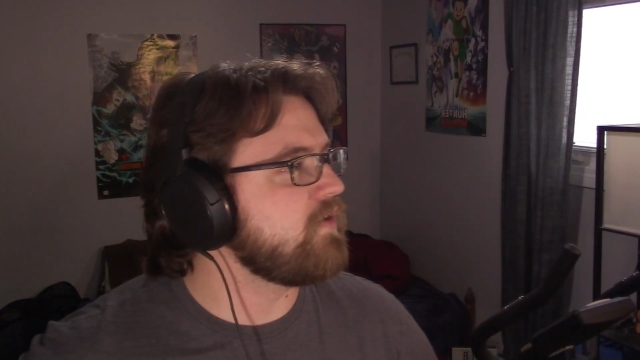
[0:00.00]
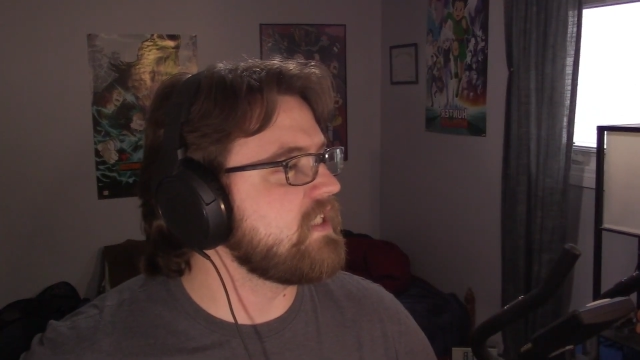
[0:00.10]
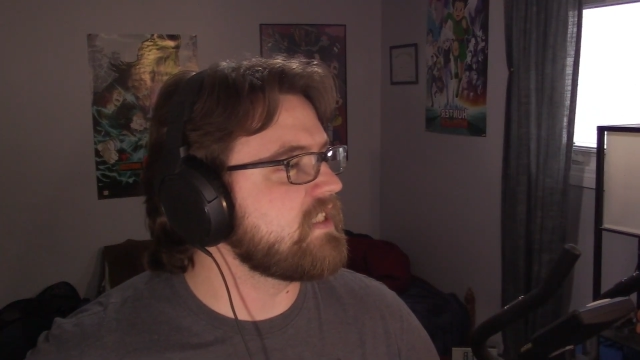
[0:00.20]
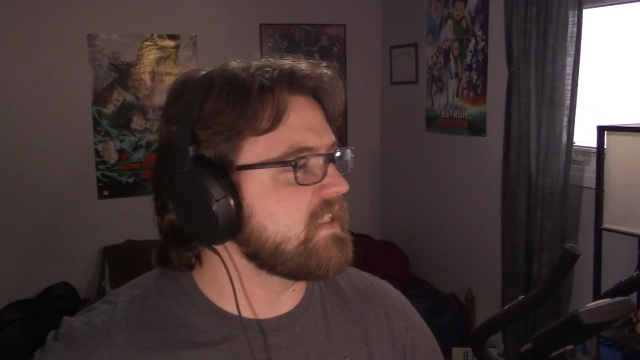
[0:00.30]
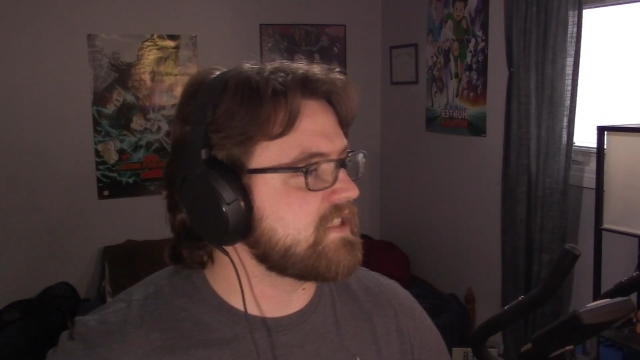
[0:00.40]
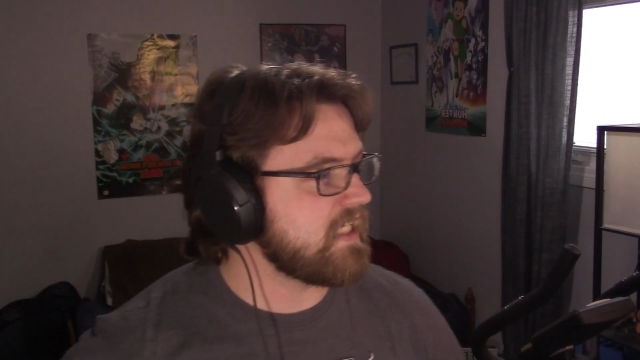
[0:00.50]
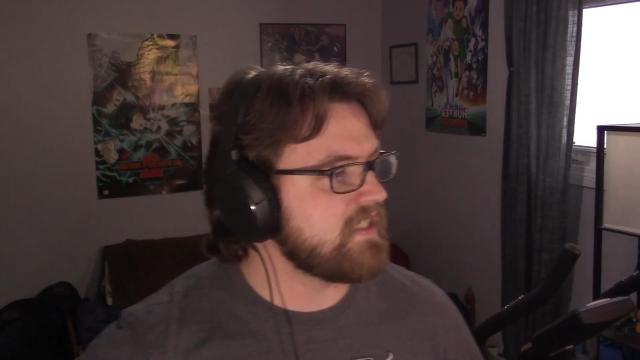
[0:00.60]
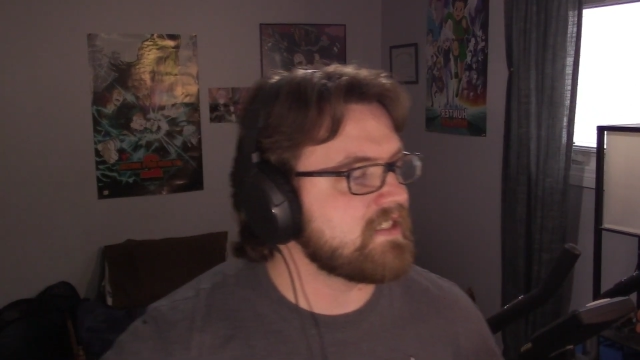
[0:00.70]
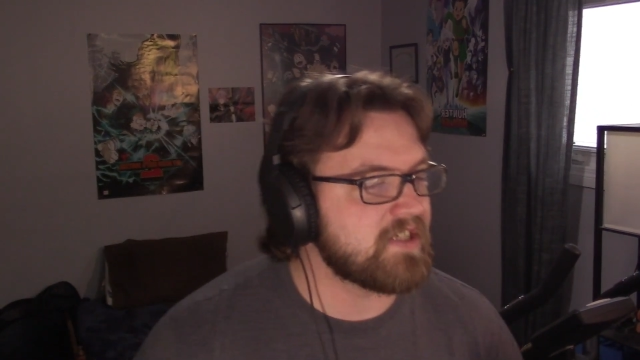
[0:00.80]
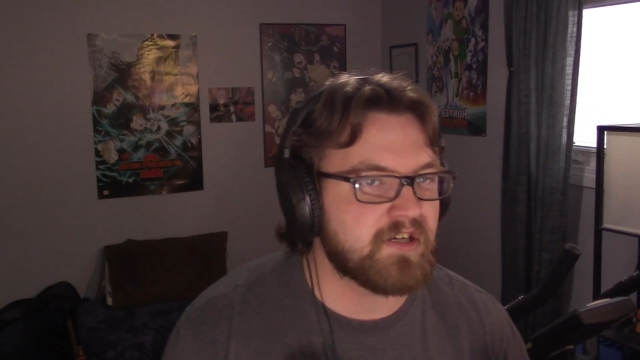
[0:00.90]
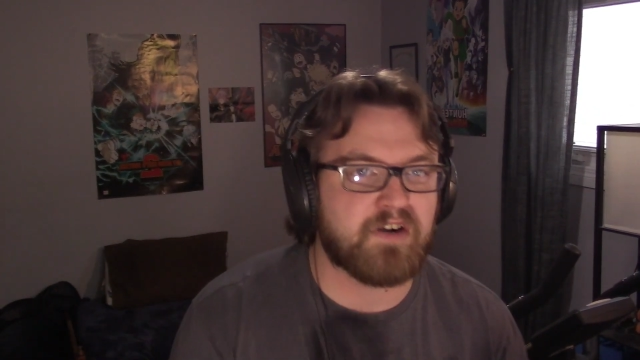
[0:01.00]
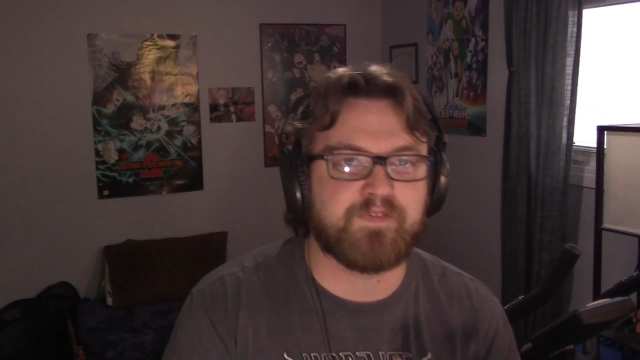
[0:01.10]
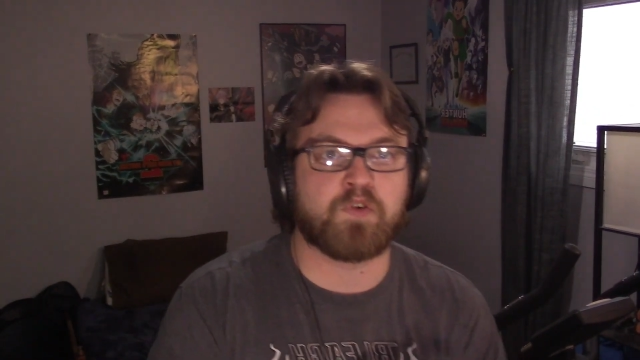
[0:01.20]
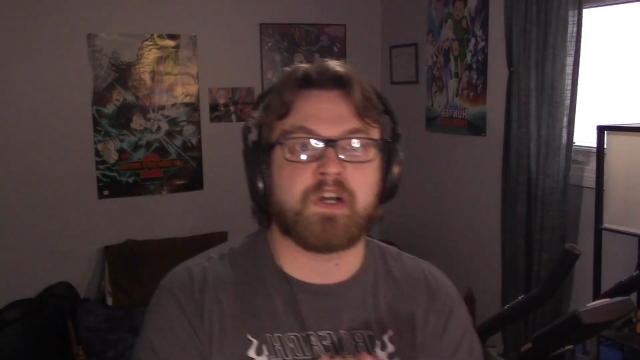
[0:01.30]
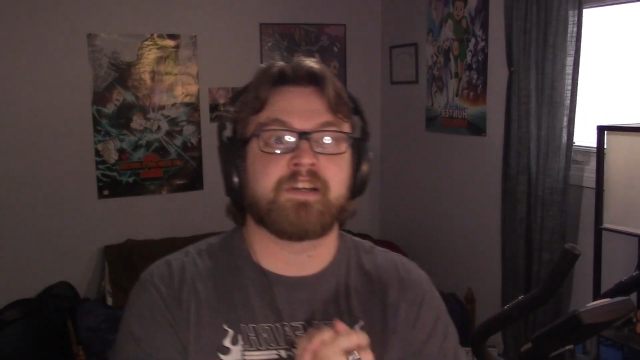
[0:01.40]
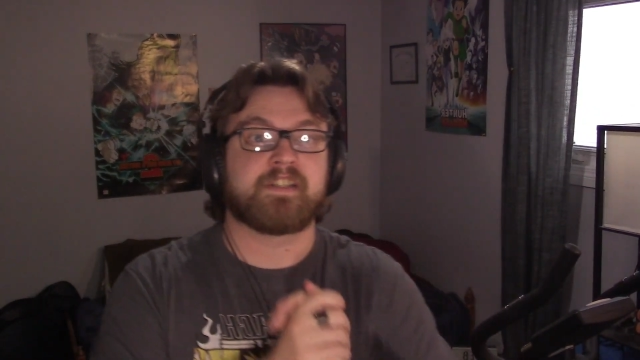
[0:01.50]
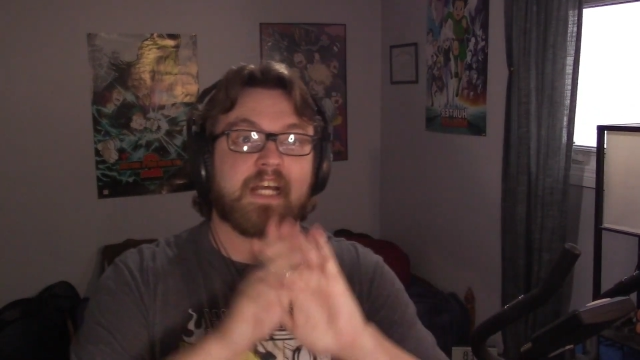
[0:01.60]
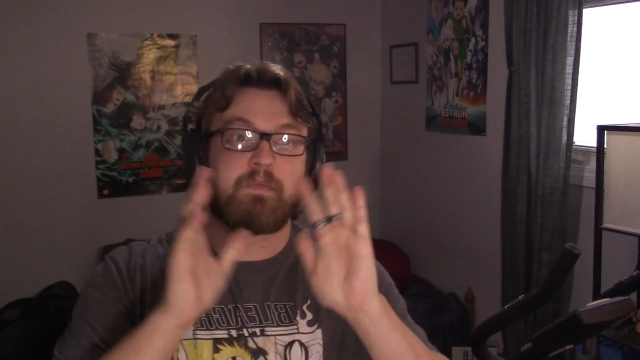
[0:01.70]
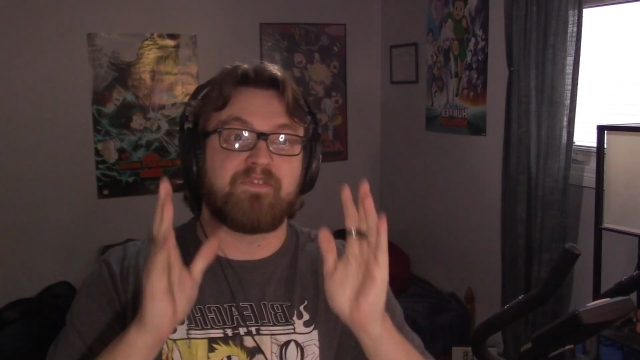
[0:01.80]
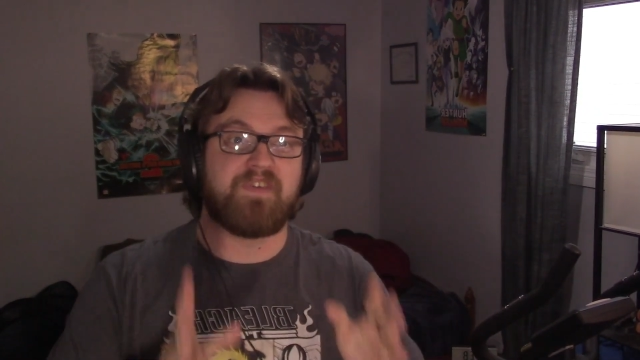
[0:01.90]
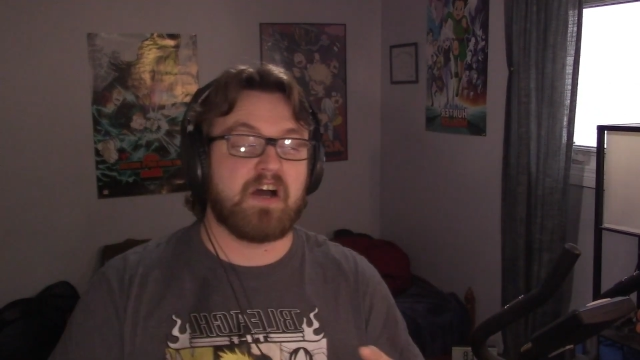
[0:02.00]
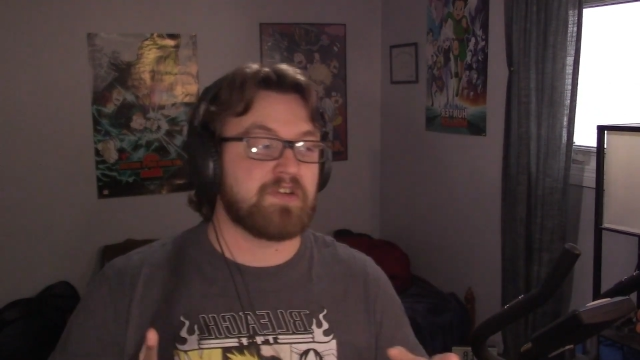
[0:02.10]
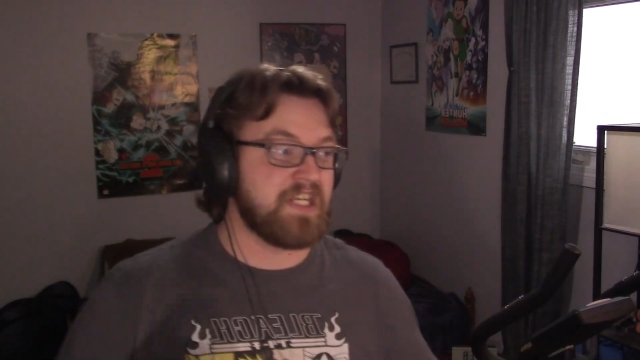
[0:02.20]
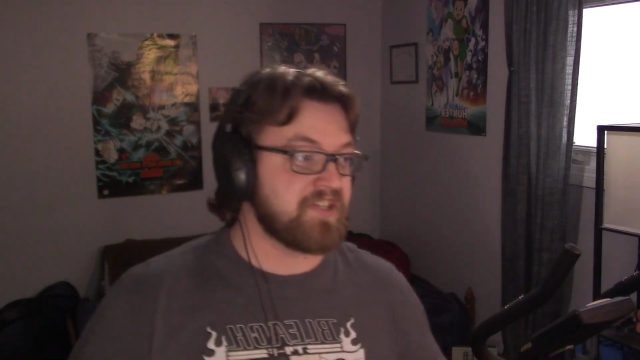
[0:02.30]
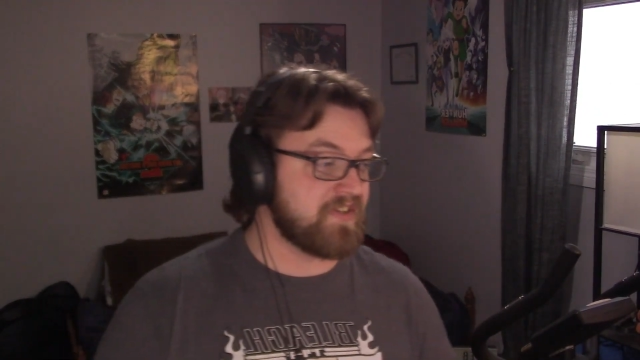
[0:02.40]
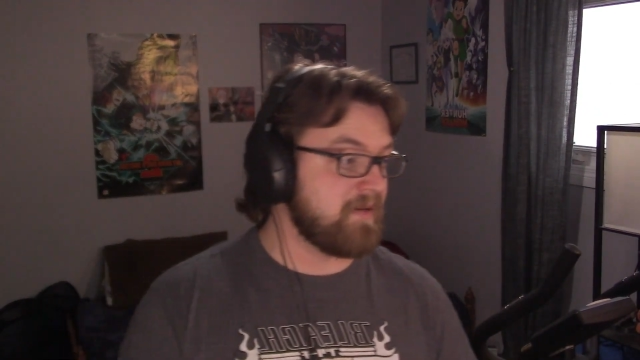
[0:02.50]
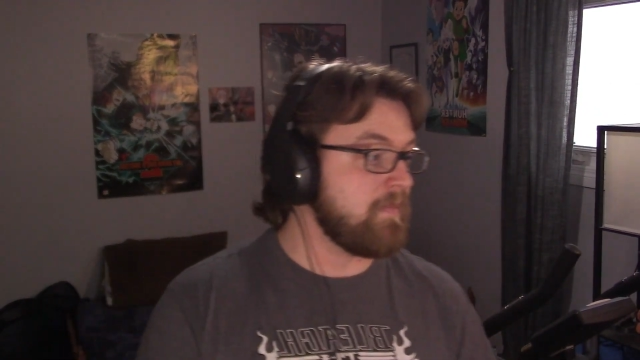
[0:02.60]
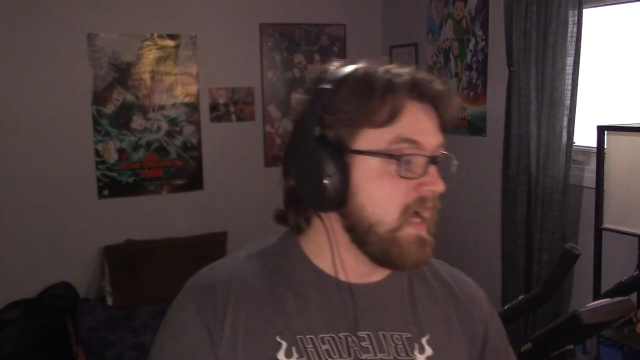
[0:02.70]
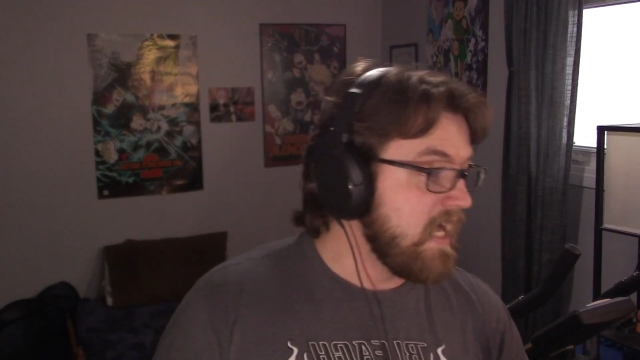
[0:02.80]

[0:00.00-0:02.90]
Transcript: it does say that there are four endings and we found each of them.